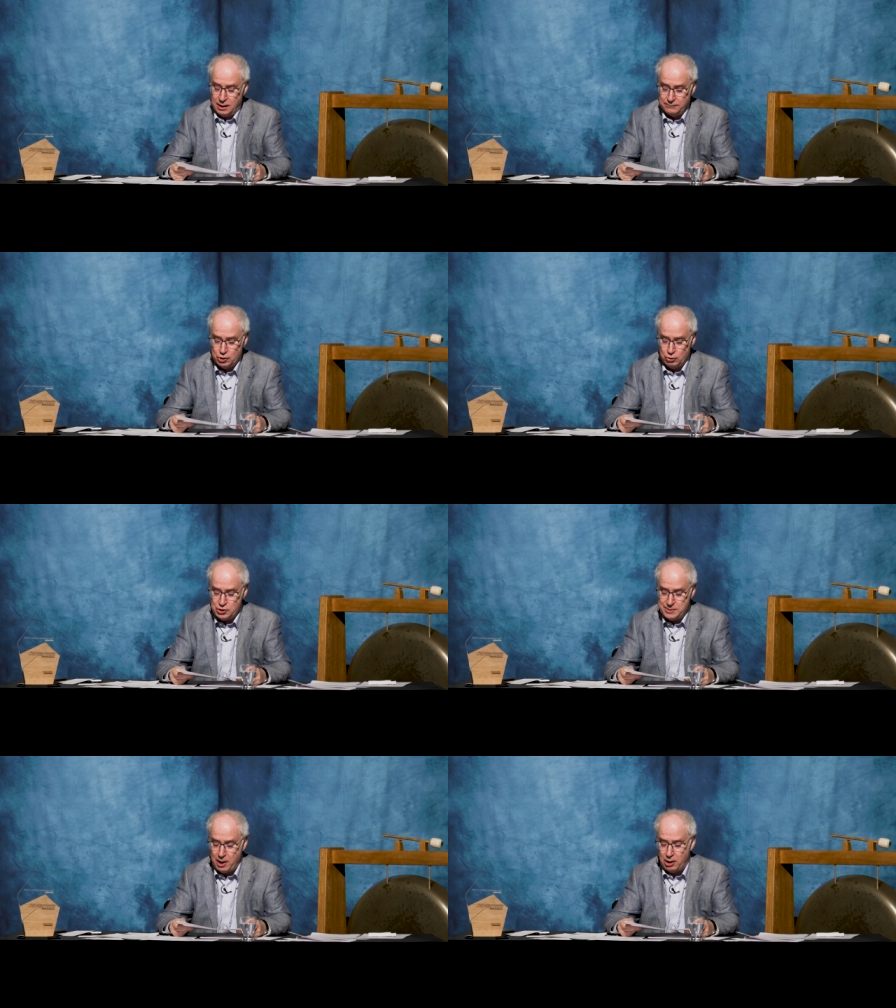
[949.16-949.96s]
of
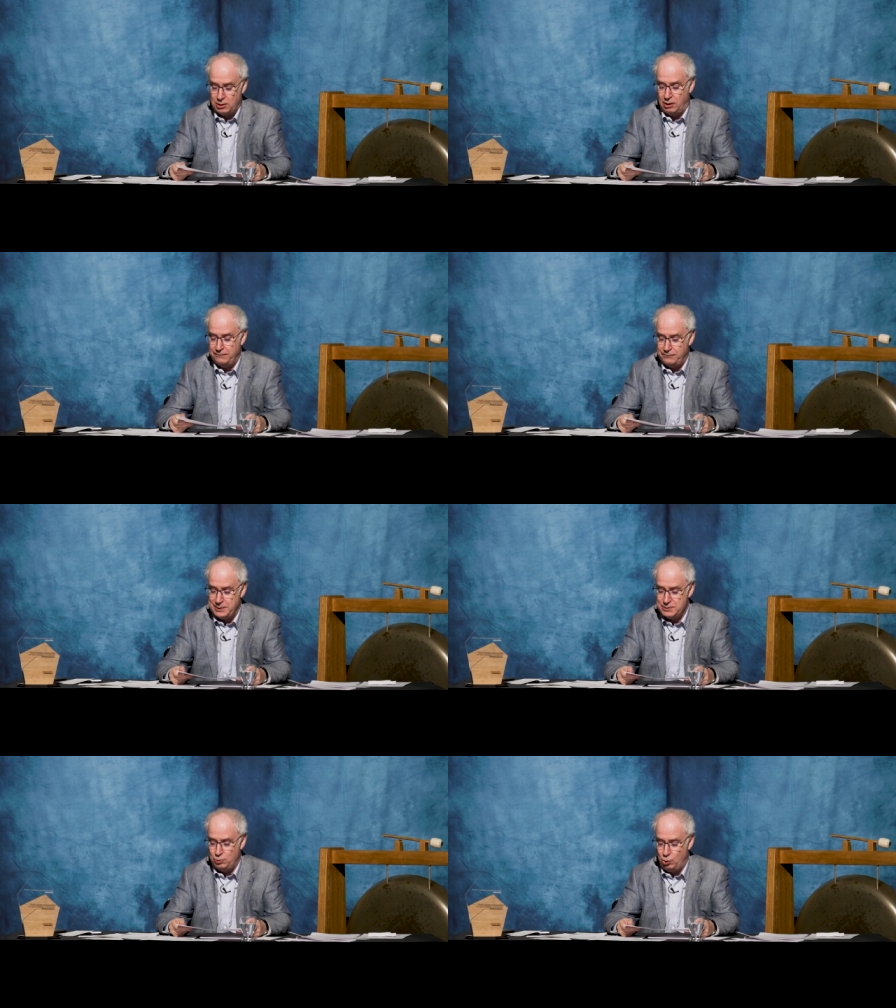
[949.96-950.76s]
Georgy Markov when
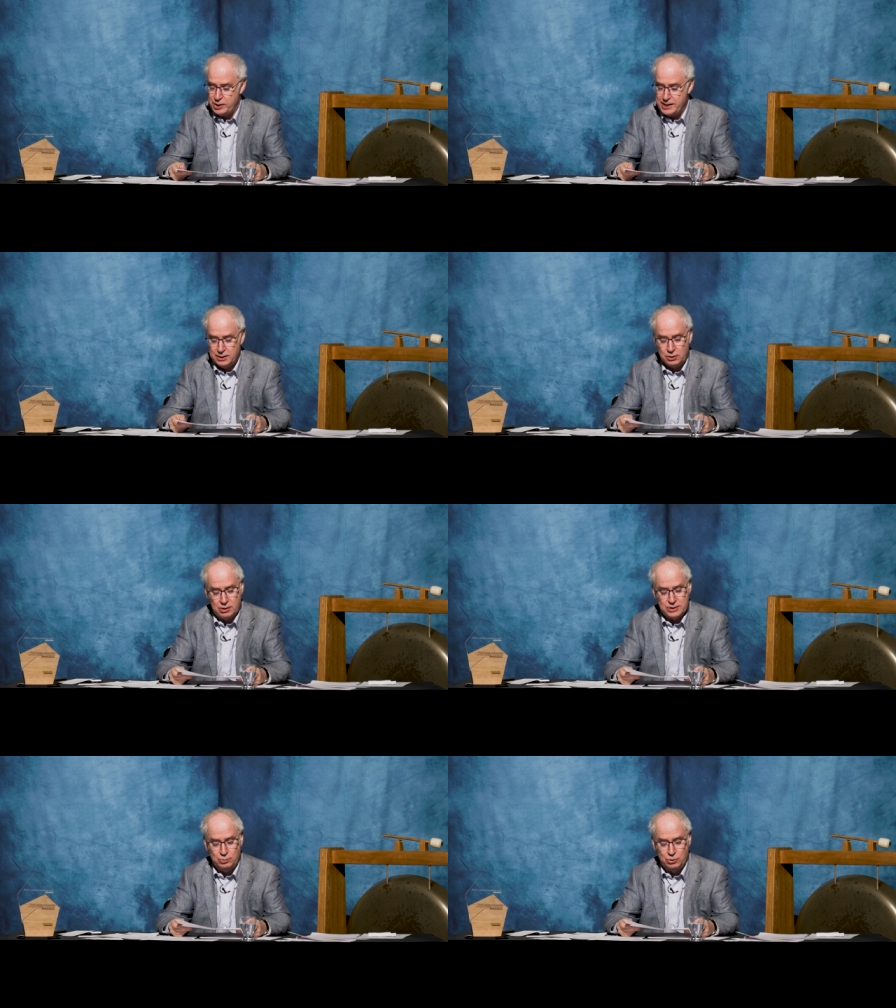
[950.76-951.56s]
he was walking
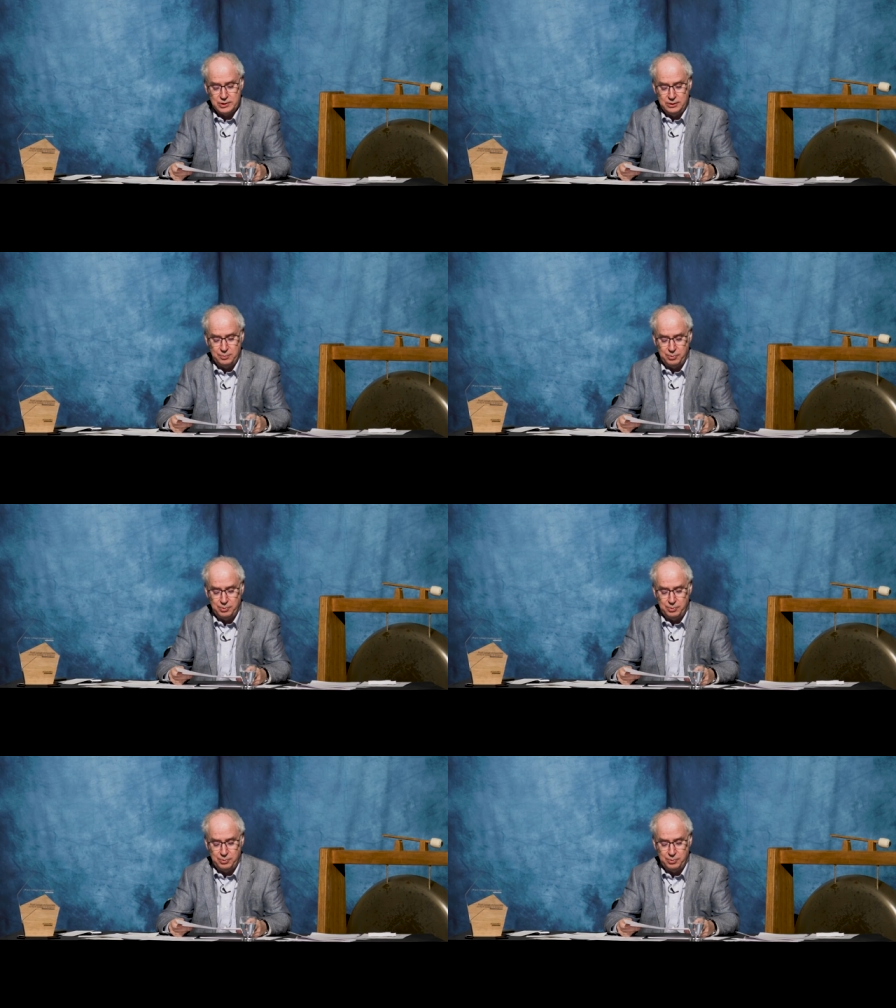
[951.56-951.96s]
across Waterloo